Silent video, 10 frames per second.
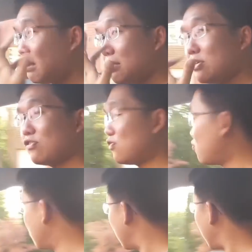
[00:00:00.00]
this
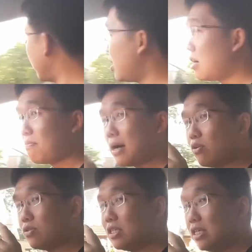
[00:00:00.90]
story
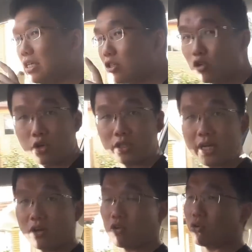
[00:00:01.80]
about the
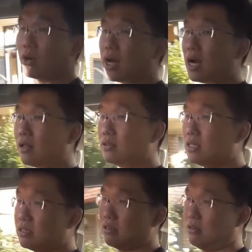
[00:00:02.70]
Toyota Corolla
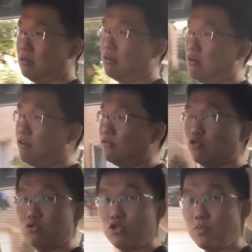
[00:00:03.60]
Altis
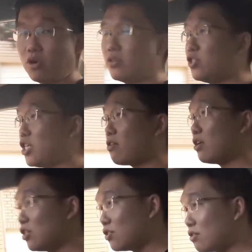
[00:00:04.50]
of 2 model
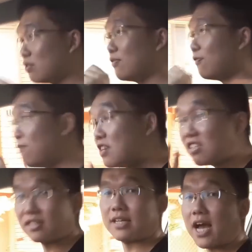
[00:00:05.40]
generations ago. The
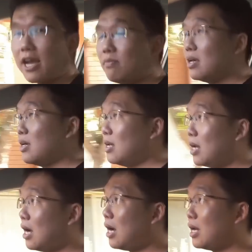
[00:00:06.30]
first time
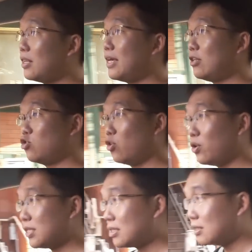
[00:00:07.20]
that
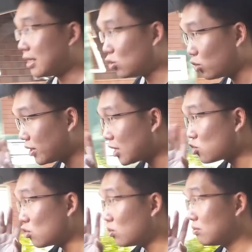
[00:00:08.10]

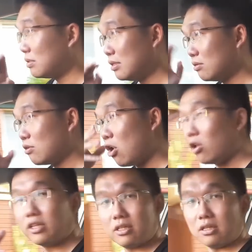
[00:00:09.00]
Toyota
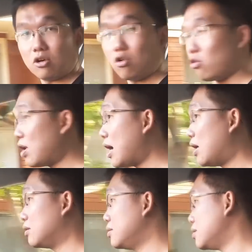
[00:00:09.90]
called it the Corolla
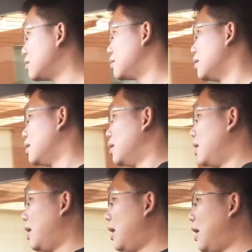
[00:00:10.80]
Altis.
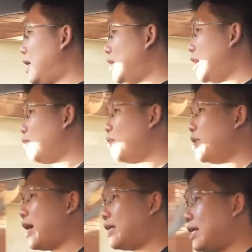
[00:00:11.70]
And I
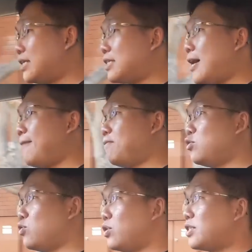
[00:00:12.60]
remember at that time,
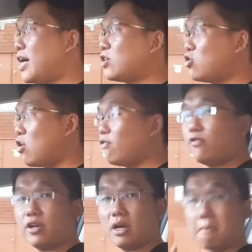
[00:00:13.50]
Toyota actually
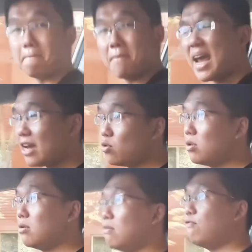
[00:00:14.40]
offered a
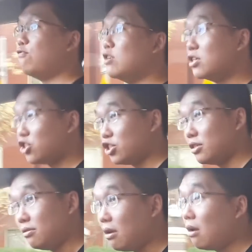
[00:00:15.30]
manual
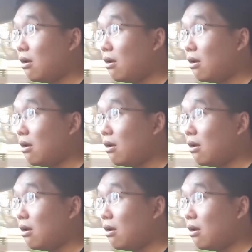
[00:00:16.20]
version